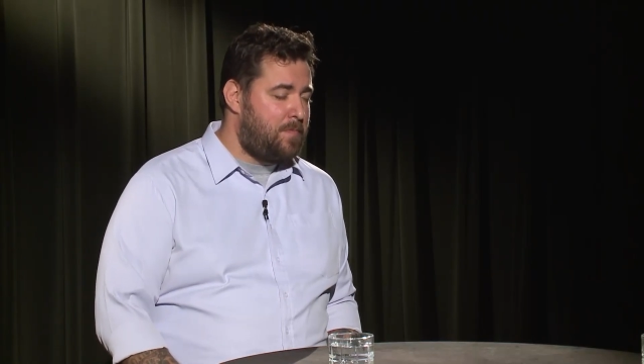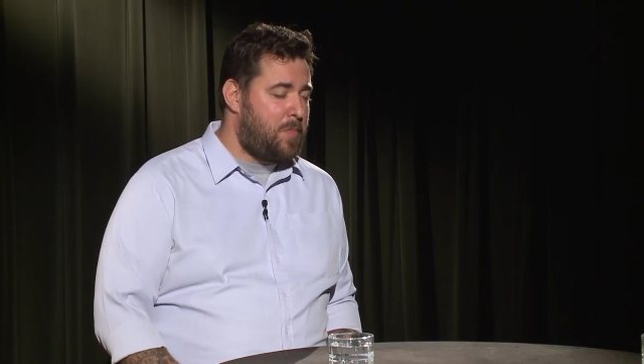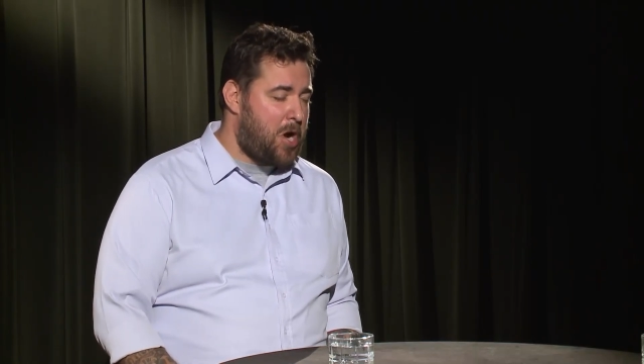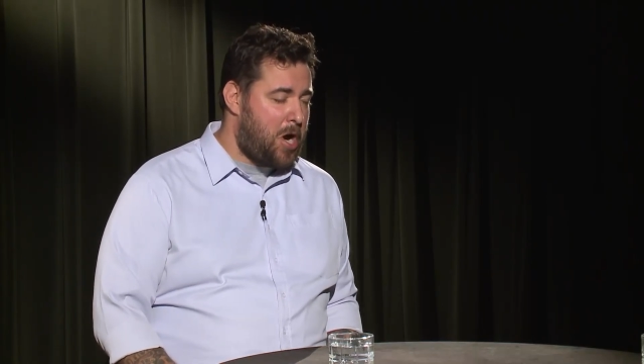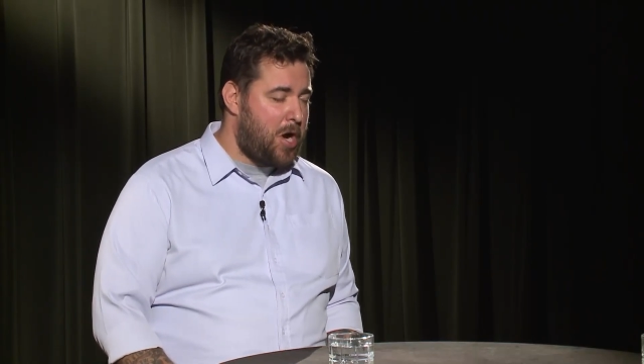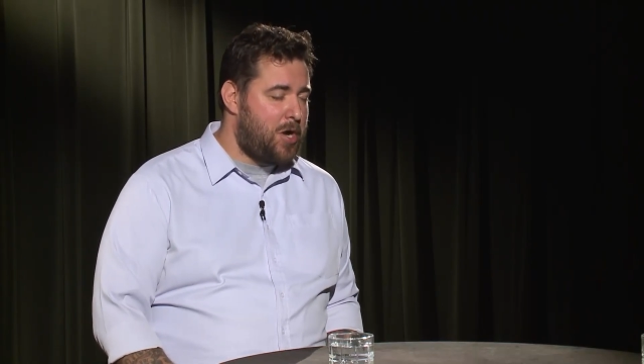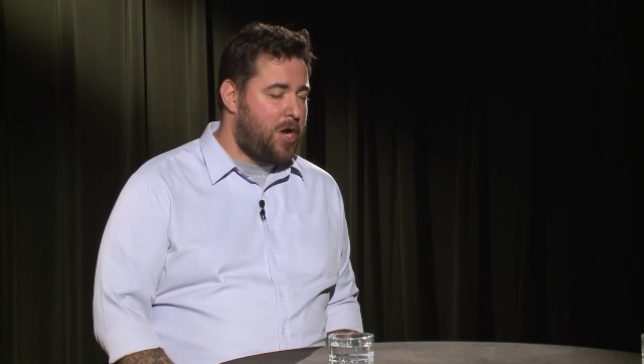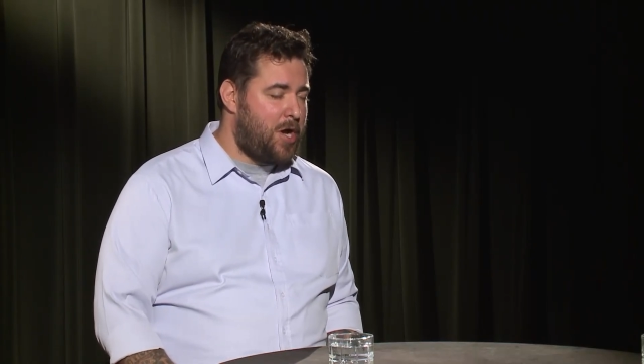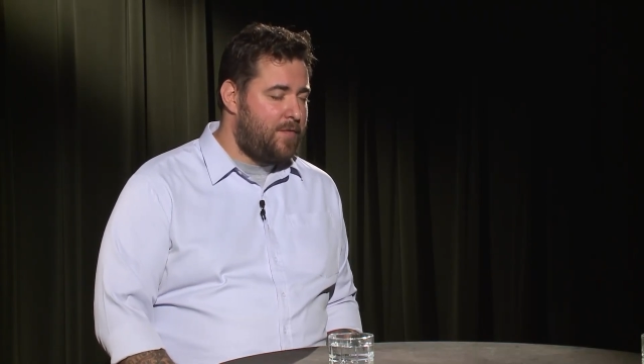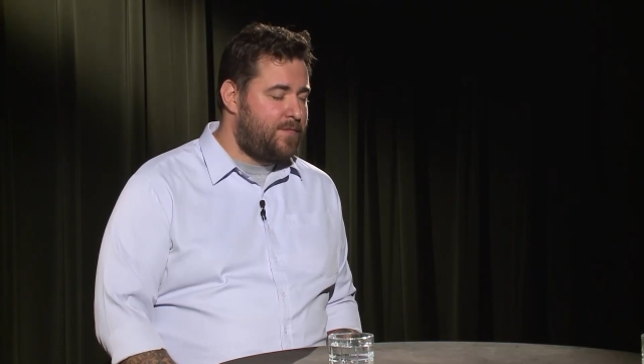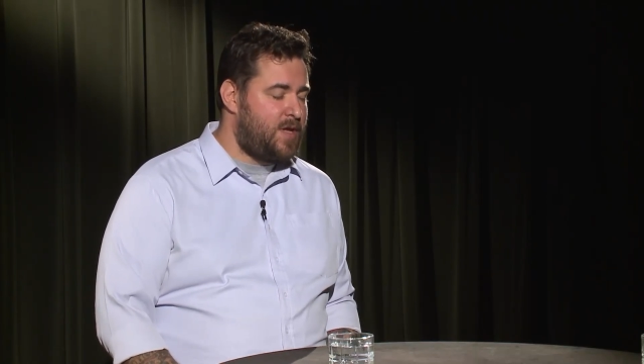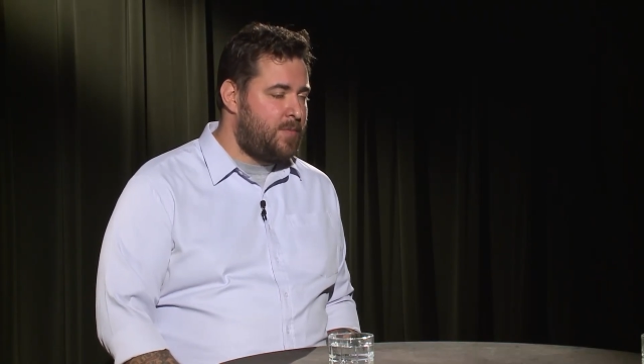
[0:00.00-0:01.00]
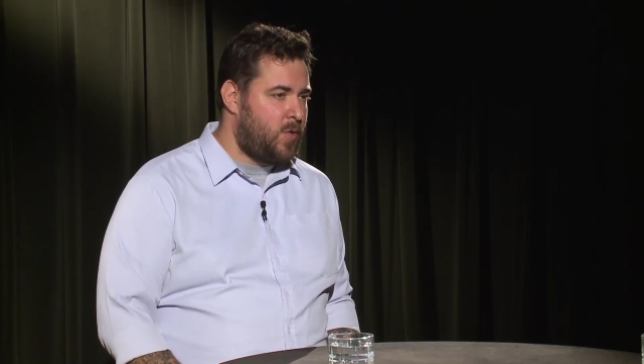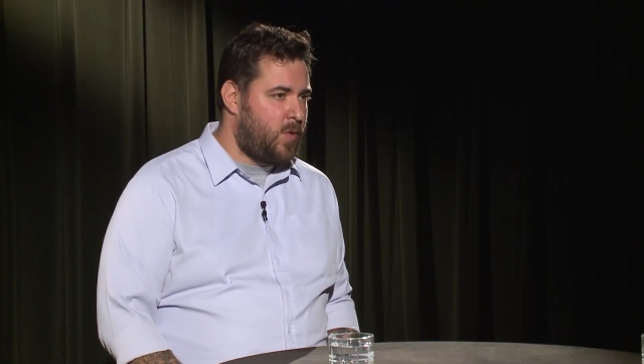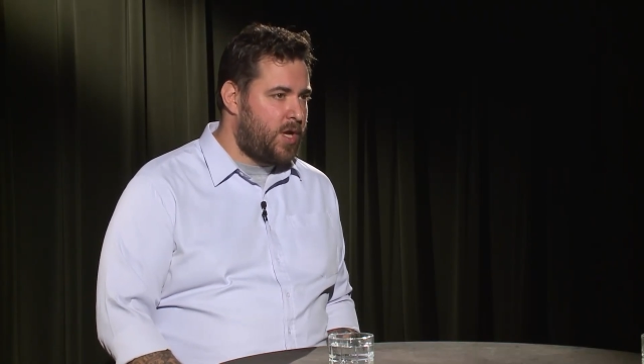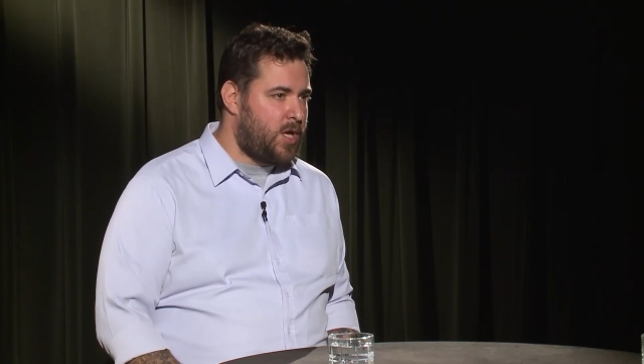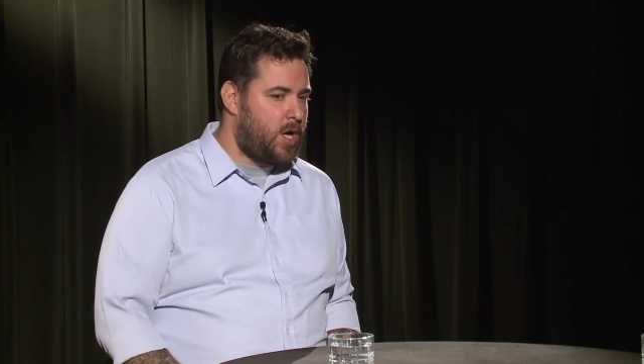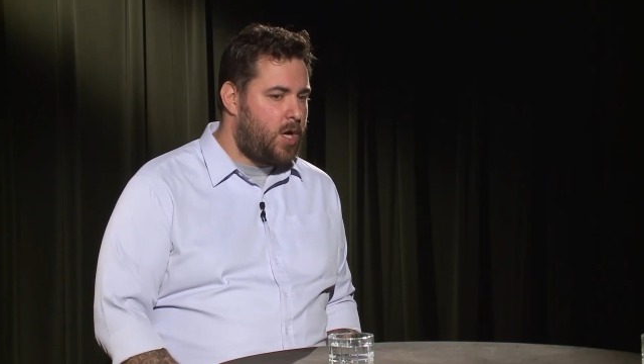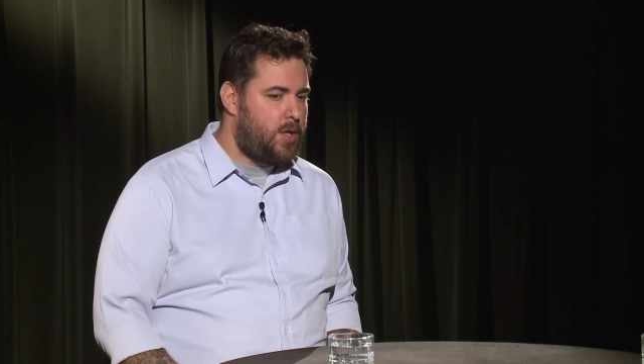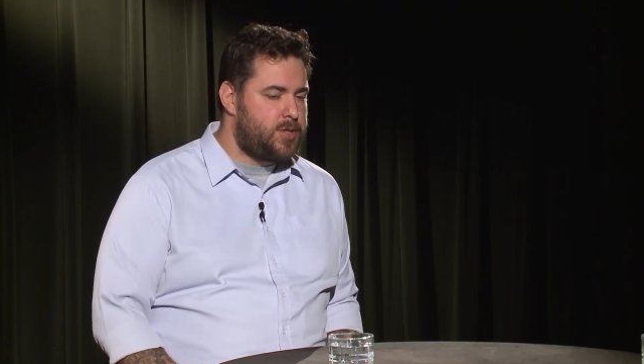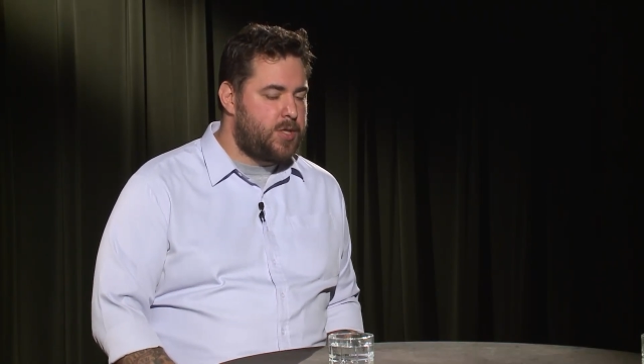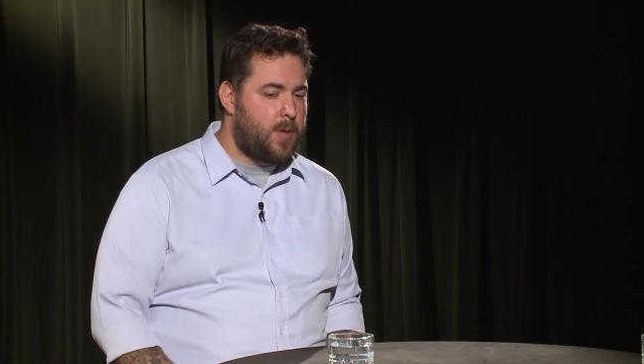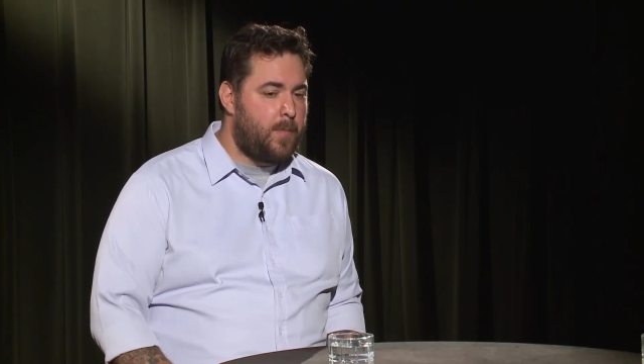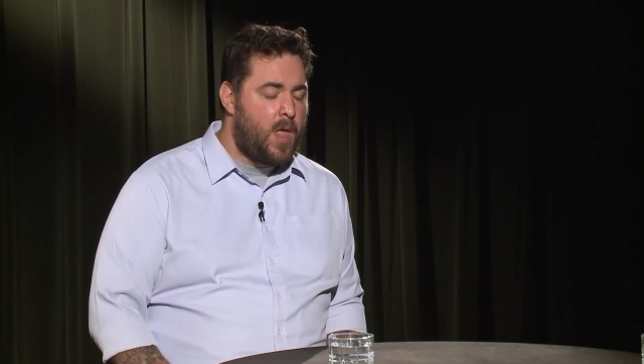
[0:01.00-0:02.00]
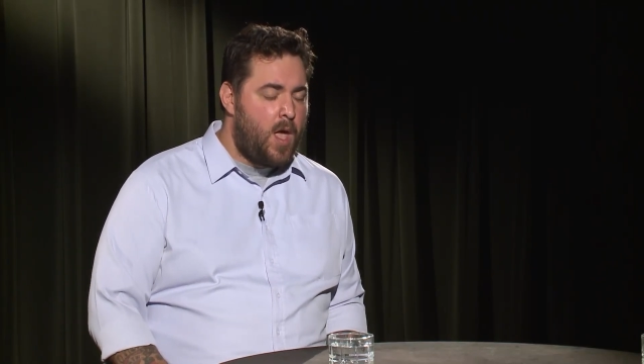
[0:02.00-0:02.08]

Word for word: part of timber working culture.